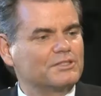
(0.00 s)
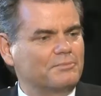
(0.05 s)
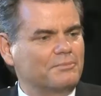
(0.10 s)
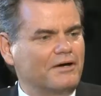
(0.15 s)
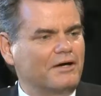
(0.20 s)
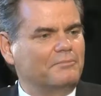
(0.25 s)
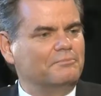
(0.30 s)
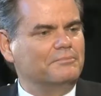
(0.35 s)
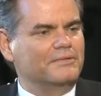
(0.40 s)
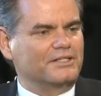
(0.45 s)

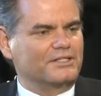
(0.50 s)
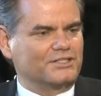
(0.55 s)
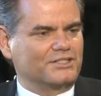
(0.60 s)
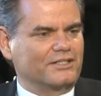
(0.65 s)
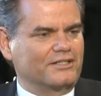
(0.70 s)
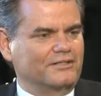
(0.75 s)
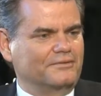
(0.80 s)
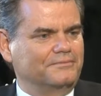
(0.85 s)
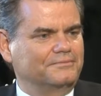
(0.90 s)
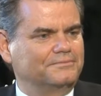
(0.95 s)
Dr. John
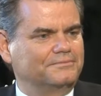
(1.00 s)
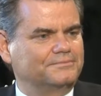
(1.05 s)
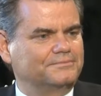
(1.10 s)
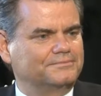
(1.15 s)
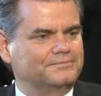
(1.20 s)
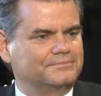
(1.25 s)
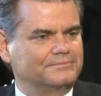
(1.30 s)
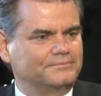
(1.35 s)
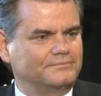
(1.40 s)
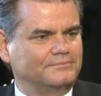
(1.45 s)
Wesley
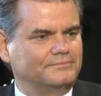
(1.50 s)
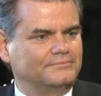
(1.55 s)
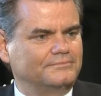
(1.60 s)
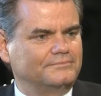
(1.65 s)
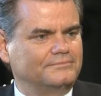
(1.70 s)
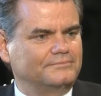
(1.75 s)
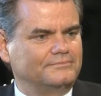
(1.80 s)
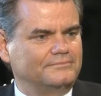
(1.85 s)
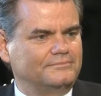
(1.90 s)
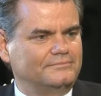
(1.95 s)
Taylor V,
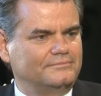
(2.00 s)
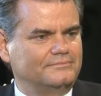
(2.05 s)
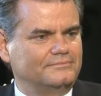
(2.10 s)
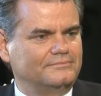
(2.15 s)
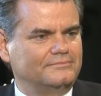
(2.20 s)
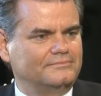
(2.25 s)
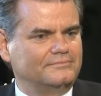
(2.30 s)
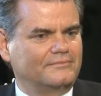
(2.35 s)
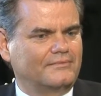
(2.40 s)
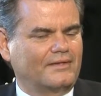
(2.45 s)

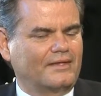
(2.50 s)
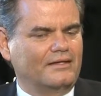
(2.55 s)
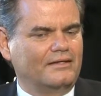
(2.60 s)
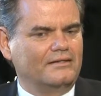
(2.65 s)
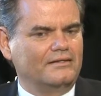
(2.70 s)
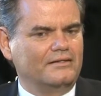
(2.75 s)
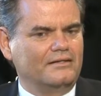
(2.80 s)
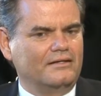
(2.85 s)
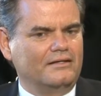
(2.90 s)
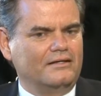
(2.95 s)
the
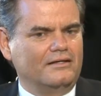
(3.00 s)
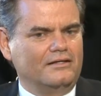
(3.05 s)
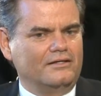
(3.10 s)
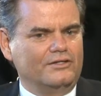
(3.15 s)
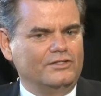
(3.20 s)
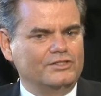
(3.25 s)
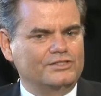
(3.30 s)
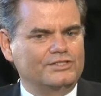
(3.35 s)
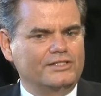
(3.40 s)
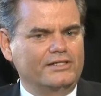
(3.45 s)

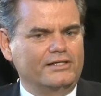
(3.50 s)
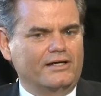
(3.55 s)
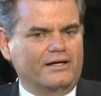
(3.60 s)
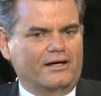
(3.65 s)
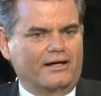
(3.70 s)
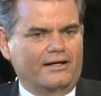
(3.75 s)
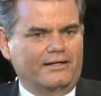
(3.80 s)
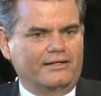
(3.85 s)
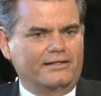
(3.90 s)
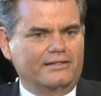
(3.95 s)
professor of
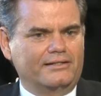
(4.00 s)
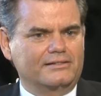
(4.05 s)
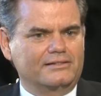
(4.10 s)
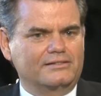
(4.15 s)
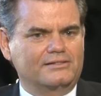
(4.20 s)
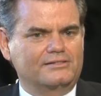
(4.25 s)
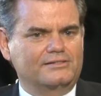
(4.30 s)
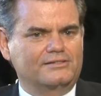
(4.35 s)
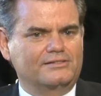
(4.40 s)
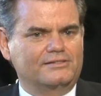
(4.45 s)
instructional
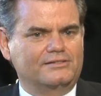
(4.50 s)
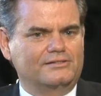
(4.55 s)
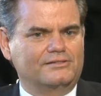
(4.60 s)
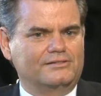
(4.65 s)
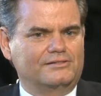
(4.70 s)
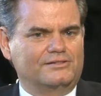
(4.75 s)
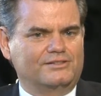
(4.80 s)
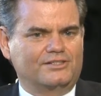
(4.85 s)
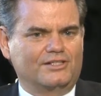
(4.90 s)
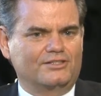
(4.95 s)
media in the
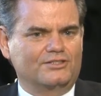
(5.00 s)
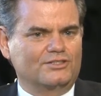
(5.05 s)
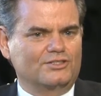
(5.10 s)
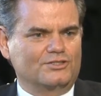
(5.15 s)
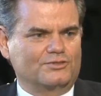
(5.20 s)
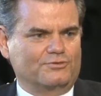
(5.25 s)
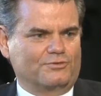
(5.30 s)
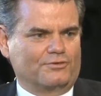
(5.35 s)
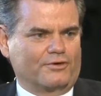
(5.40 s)
Department of